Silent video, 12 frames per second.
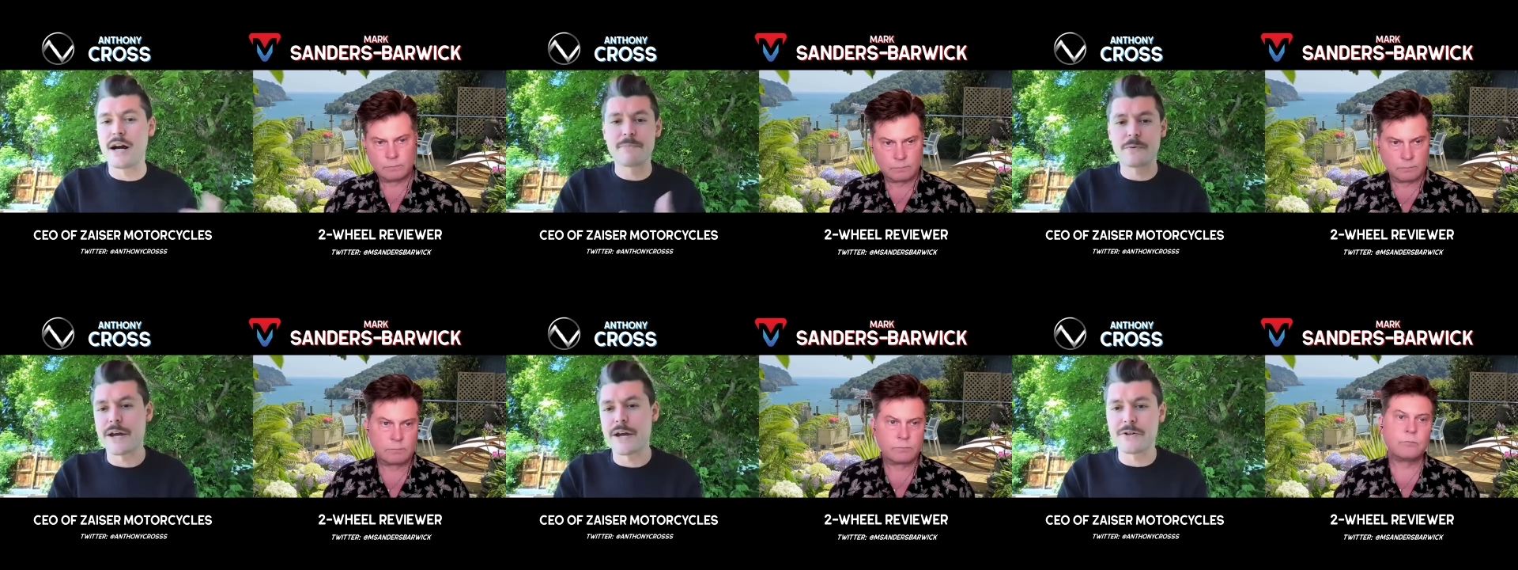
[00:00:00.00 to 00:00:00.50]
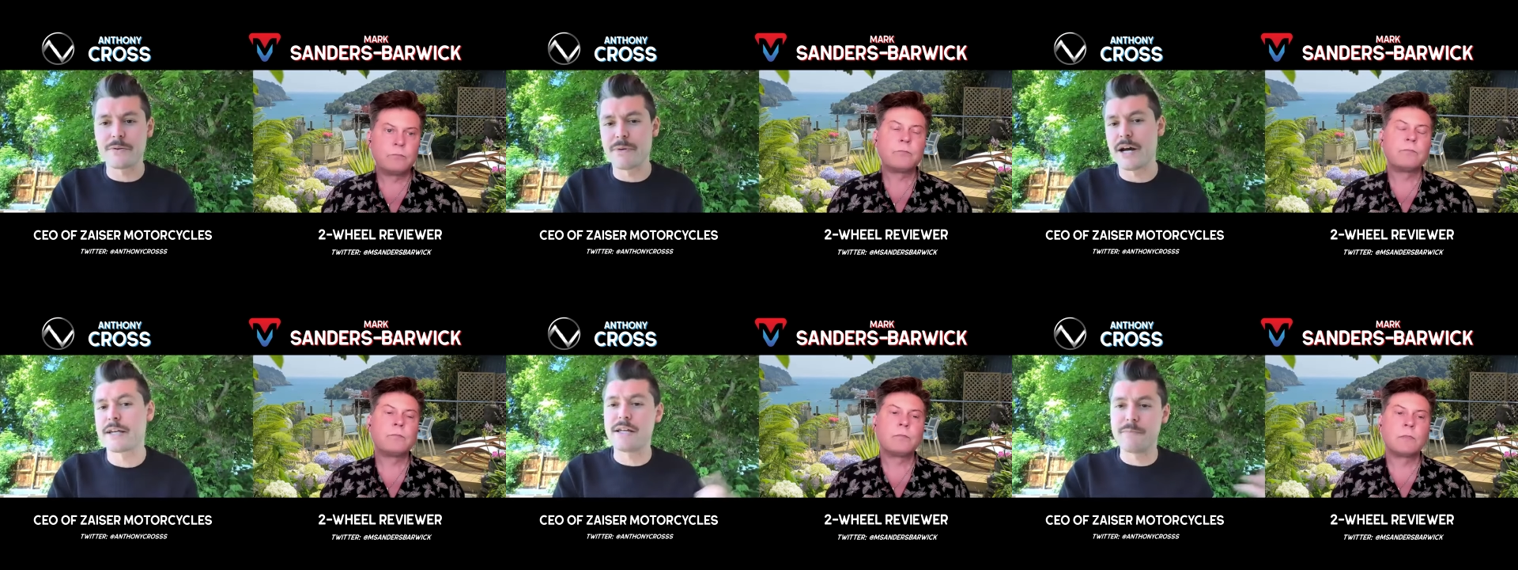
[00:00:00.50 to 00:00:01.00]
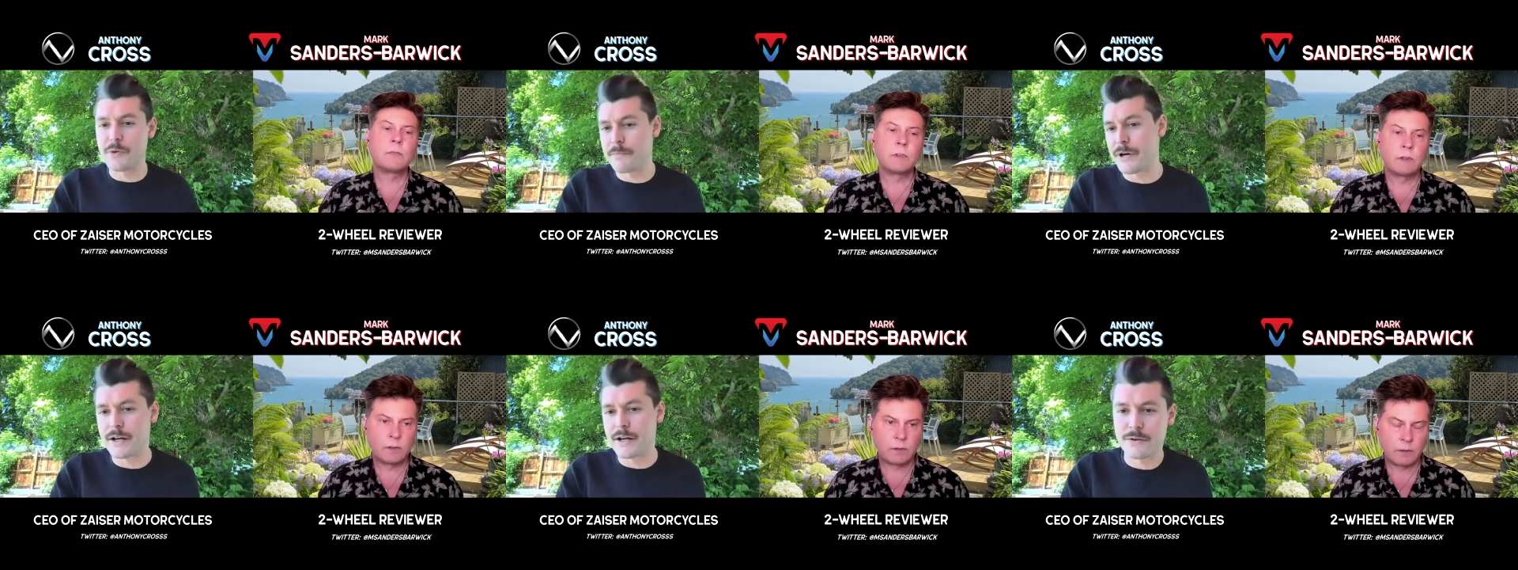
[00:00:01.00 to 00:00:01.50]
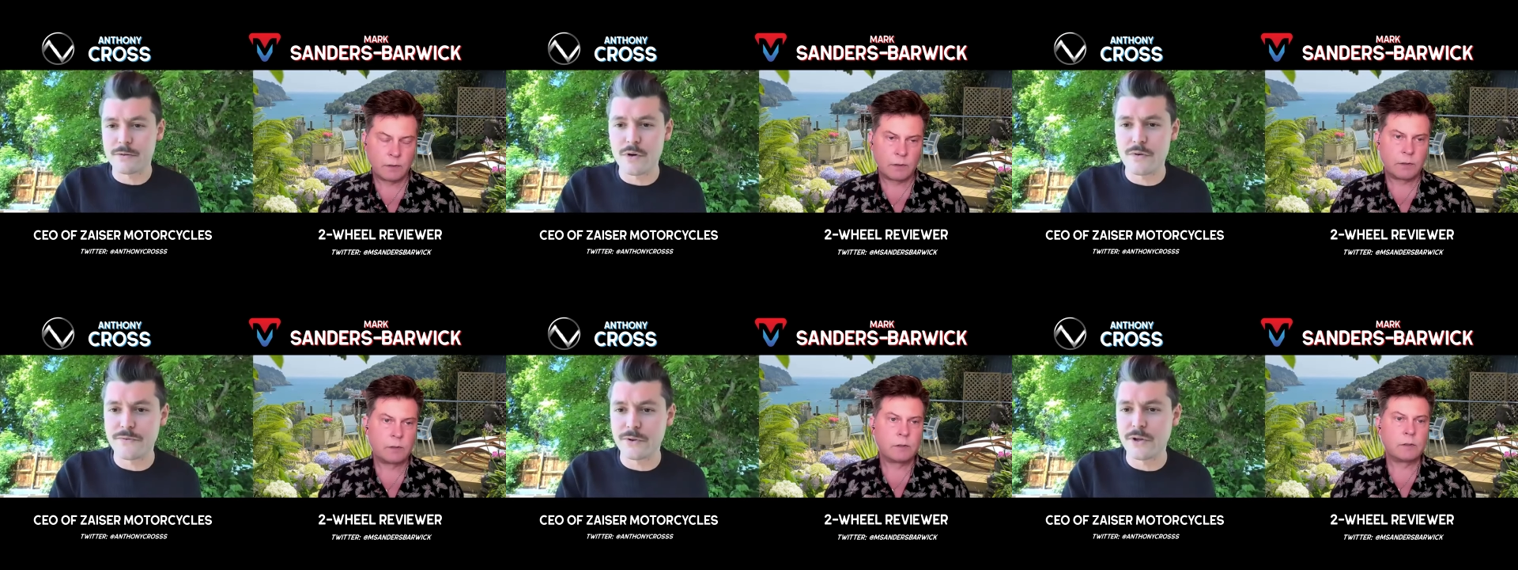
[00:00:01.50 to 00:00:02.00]
Speaker 1: upgrade your bike, keep your bike on the road
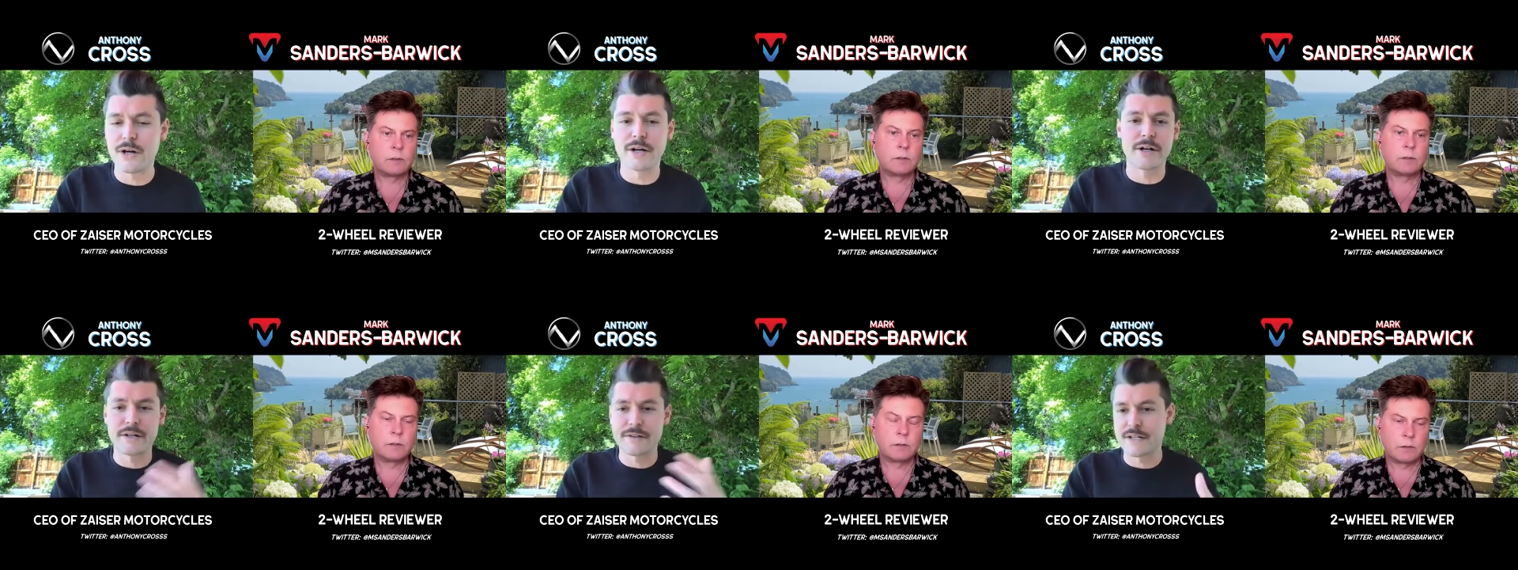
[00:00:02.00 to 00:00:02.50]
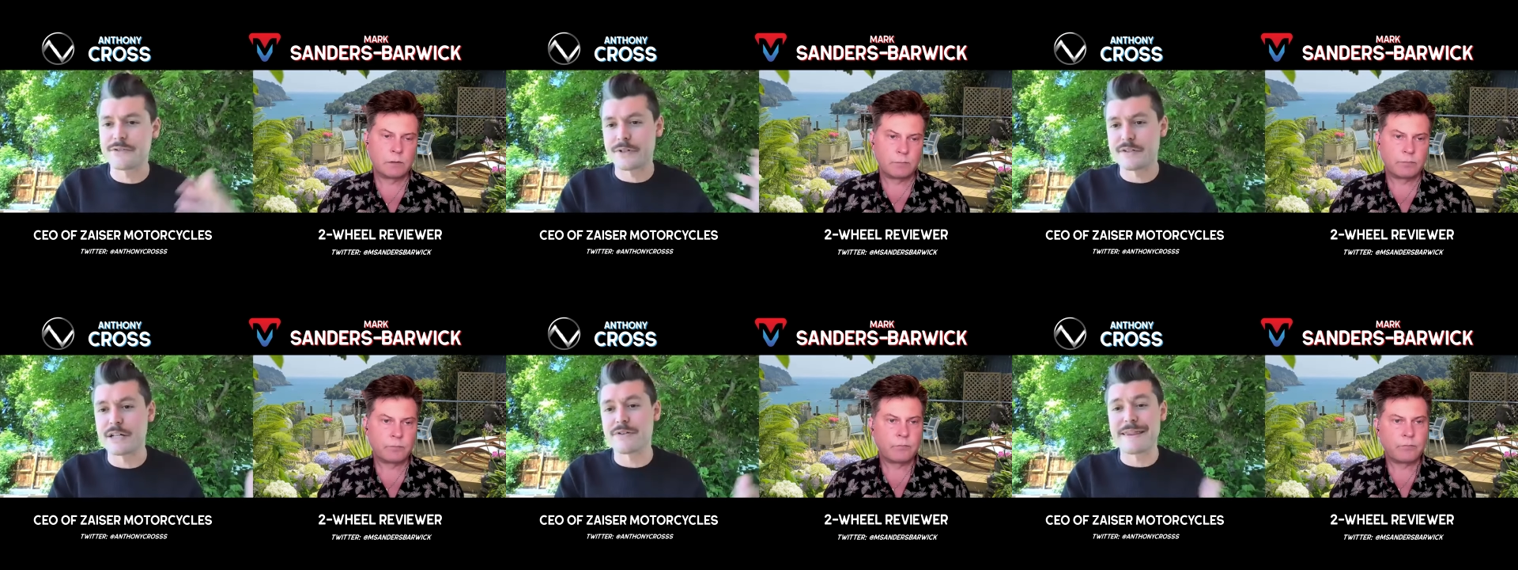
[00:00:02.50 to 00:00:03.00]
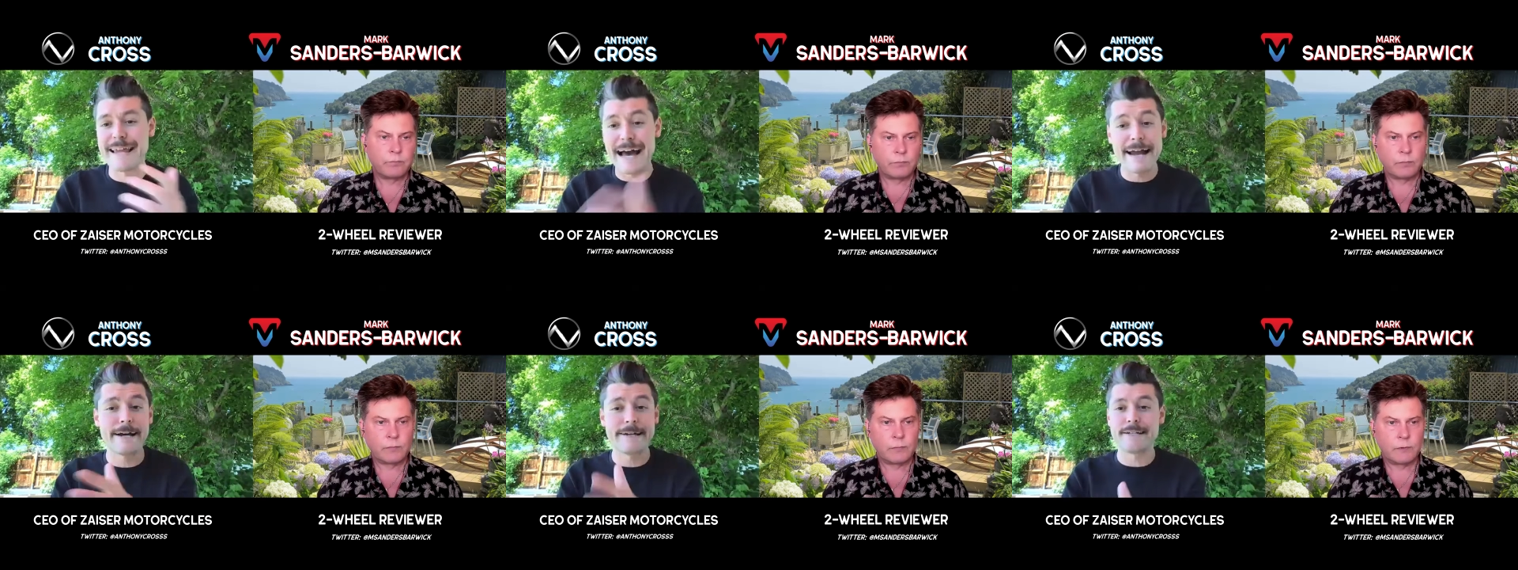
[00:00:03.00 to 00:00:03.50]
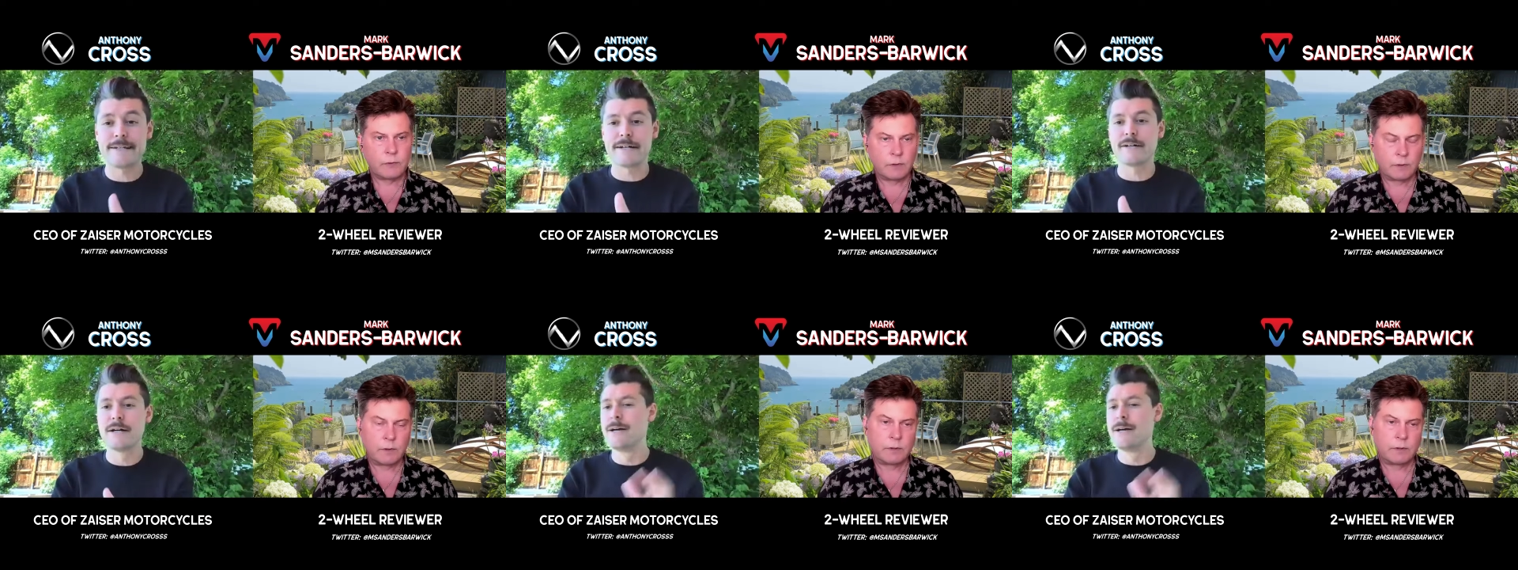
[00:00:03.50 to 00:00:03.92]
for longer, et cetera, et cetera. That idea